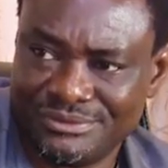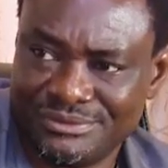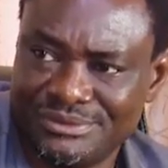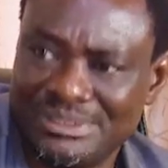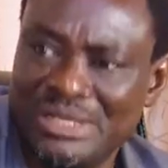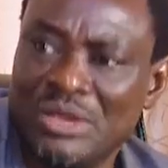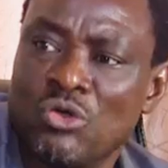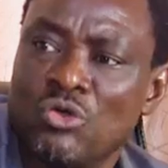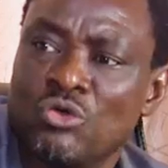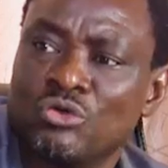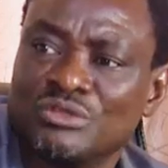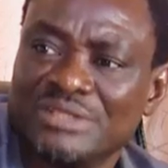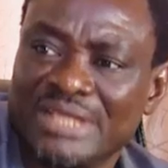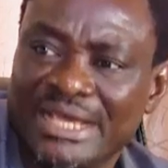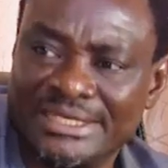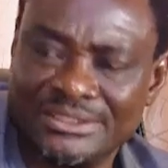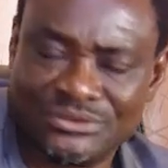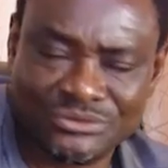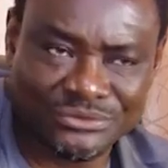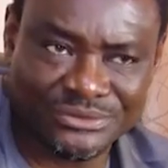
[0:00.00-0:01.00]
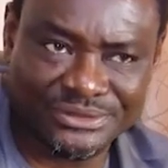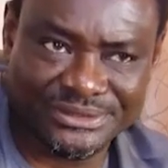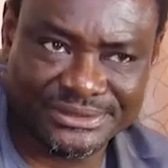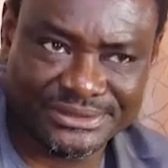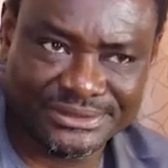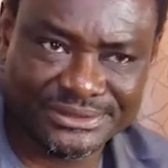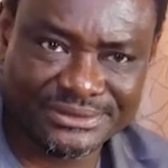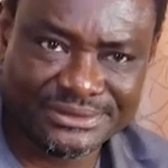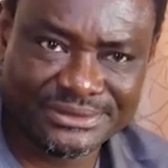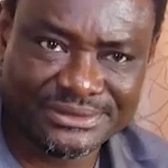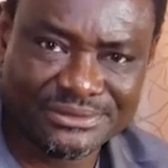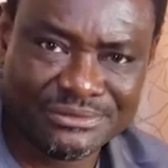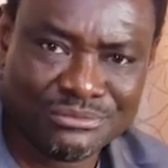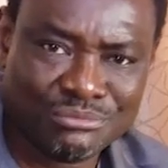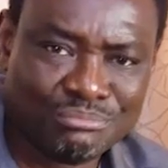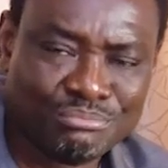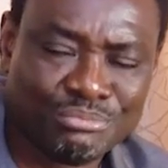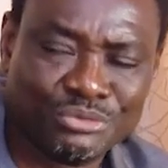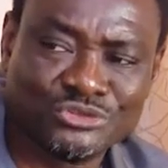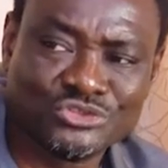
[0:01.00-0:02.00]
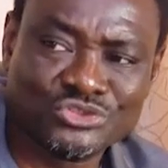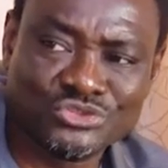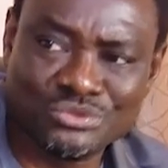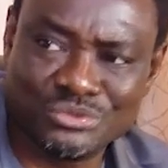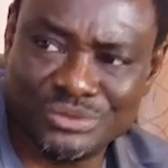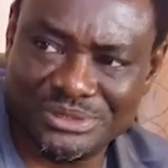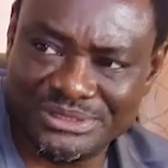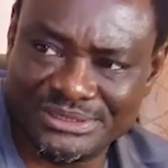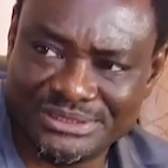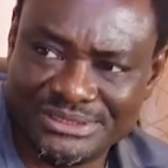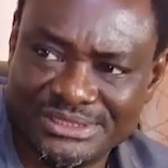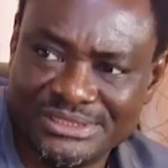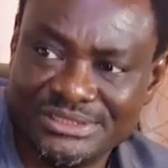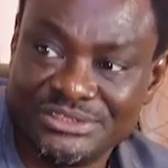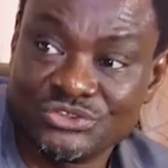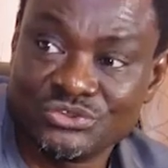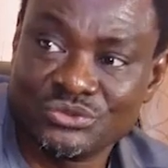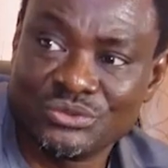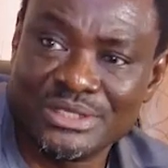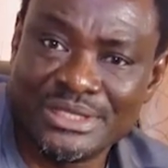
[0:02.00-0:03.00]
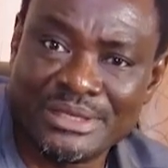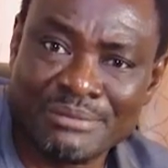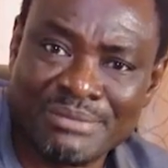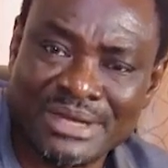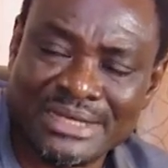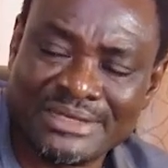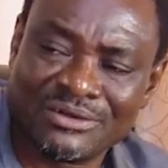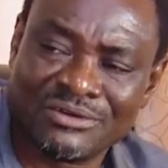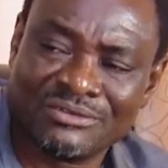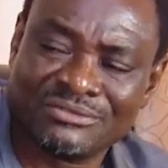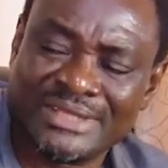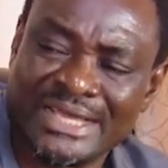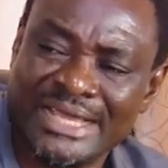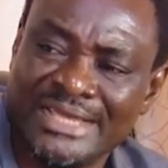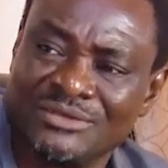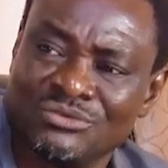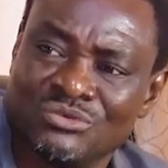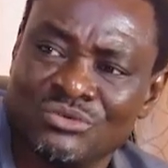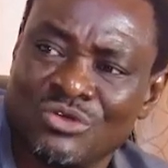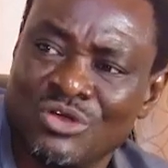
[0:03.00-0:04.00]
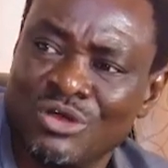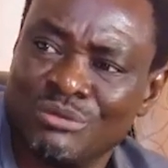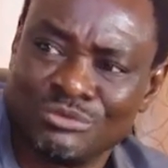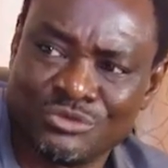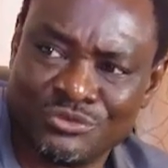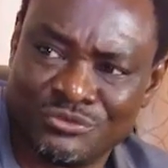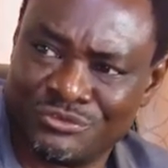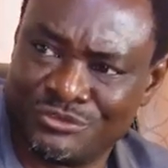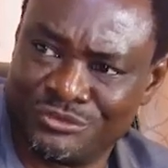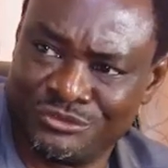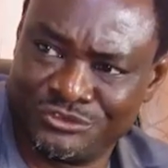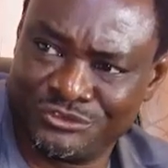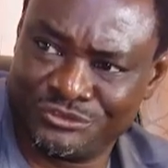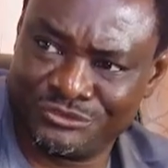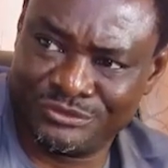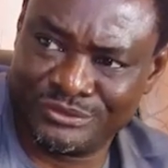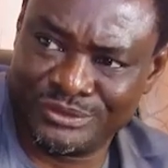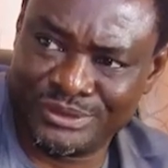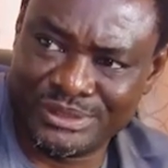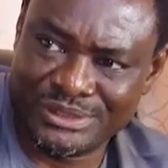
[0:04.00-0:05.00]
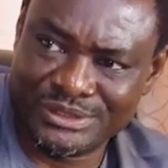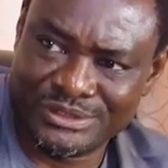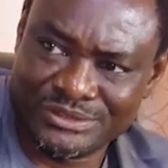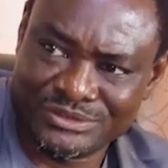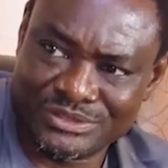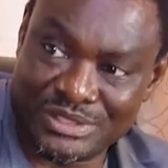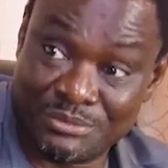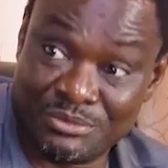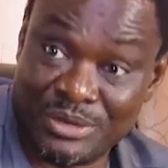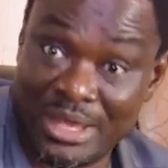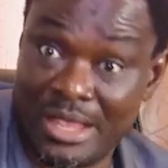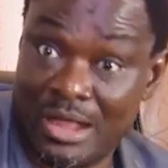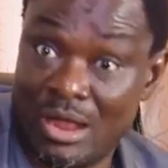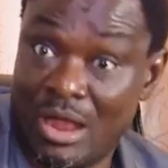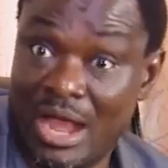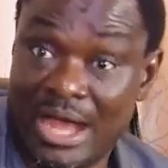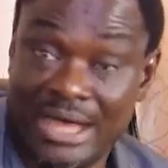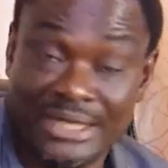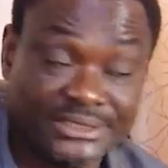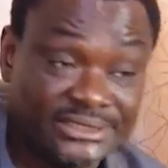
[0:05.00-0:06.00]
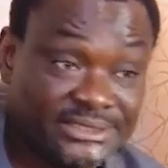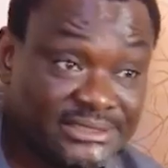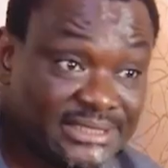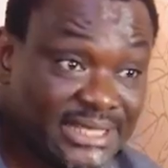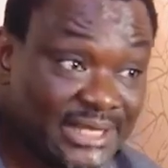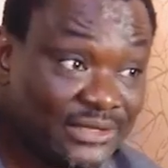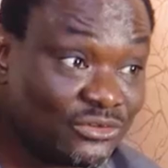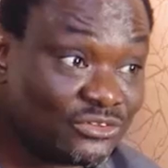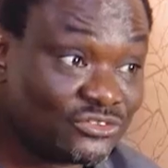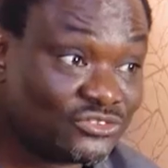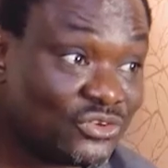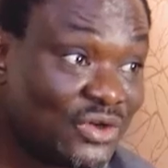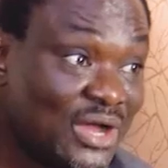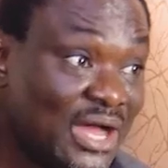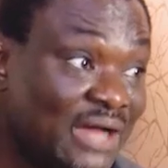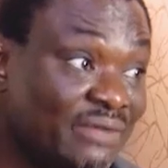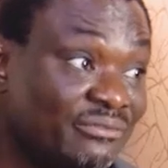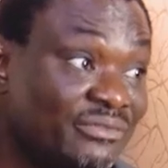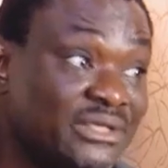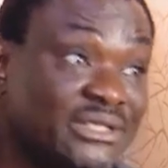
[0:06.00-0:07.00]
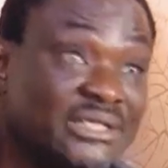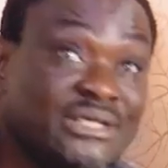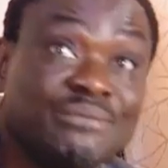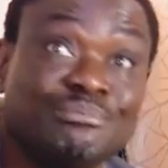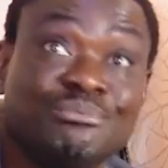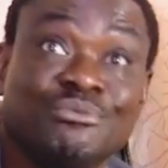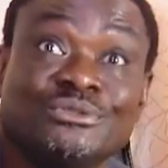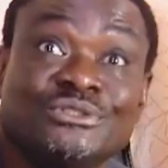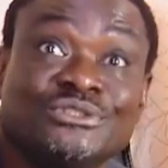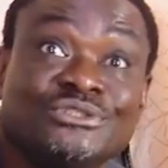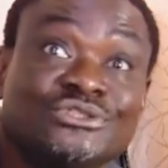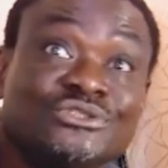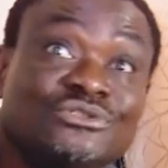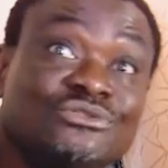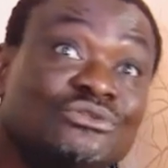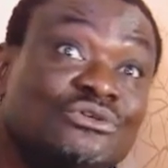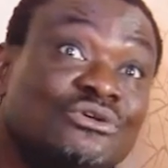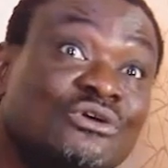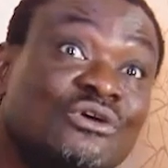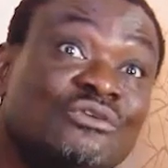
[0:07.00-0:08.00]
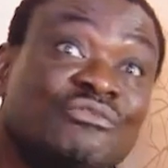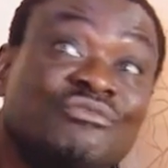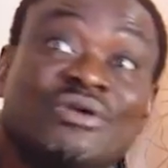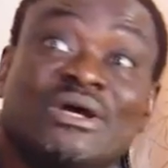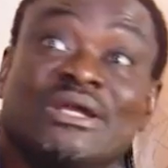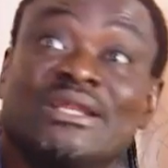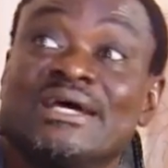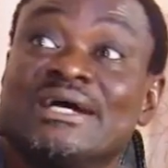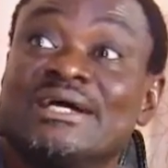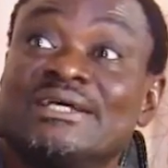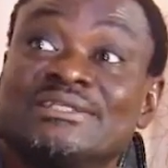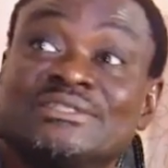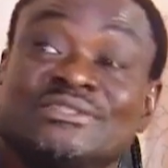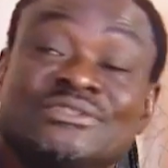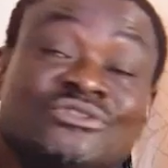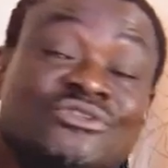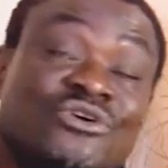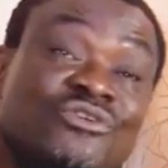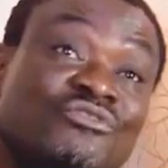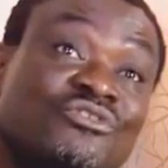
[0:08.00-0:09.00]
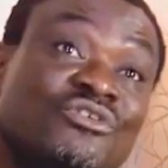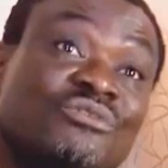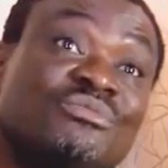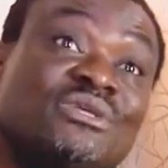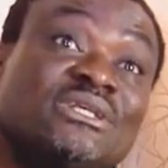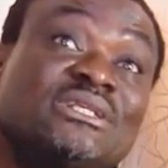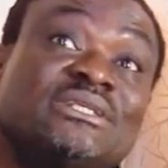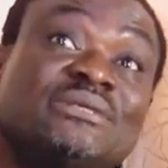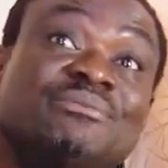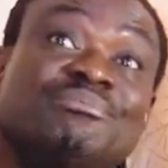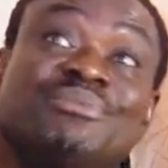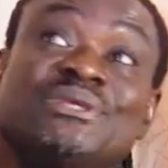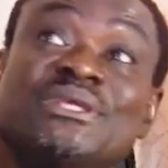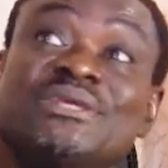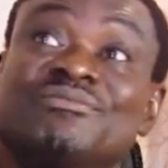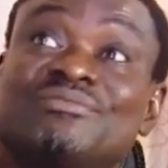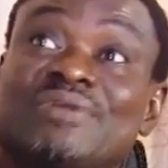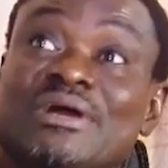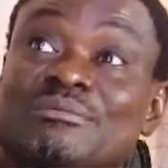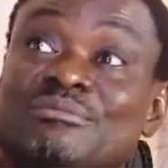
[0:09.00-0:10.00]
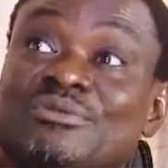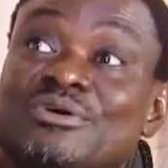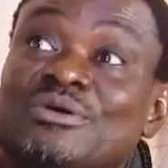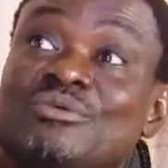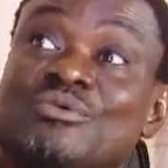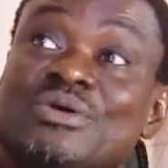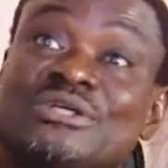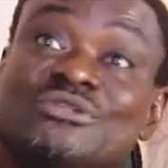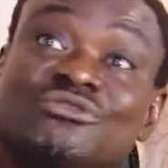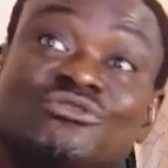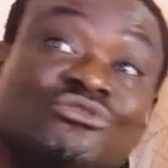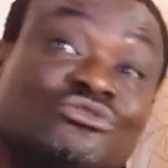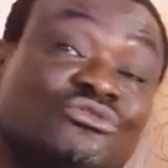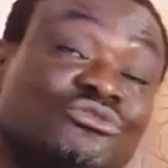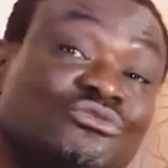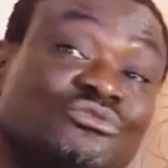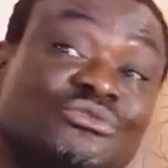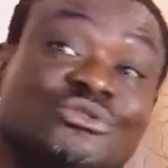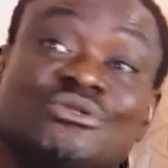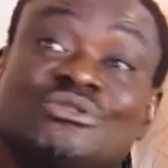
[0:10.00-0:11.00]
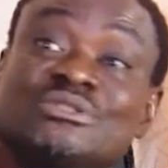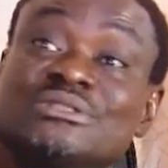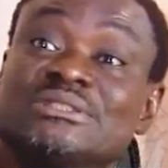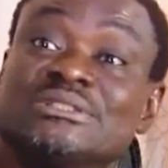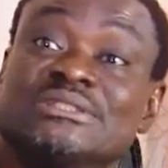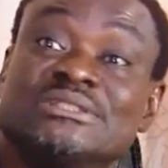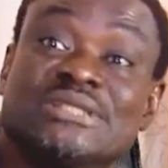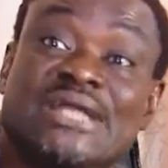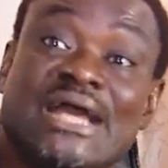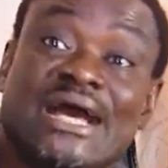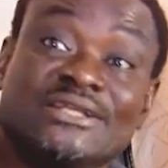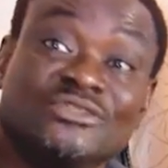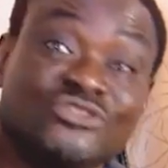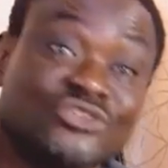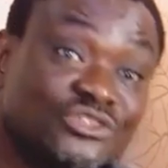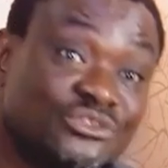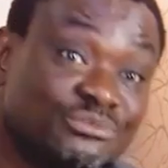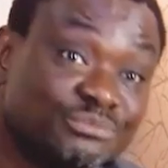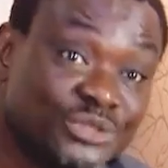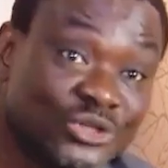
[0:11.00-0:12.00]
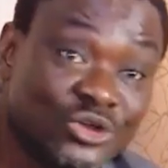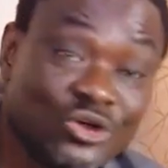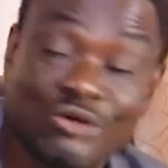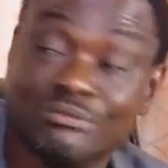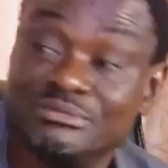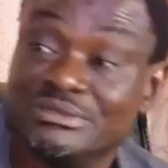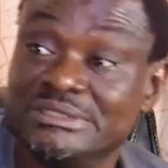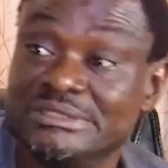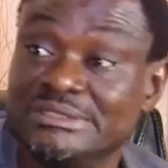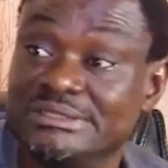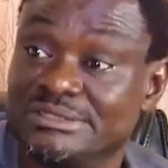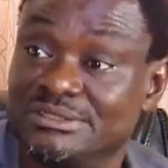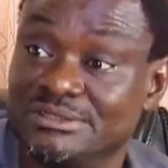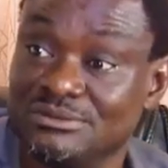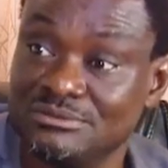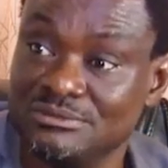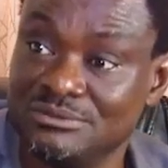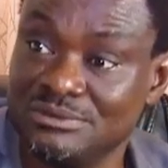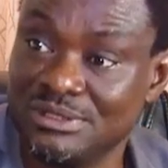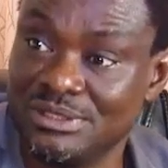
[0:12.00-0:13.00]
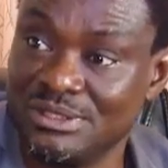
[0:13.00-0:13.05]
Then hold tight to it, pursue it. It's only a matter of time it will come to fruition. So I'm like, this that does not have any political godfather, it's not from any big farmer where to do, so it can just become this too.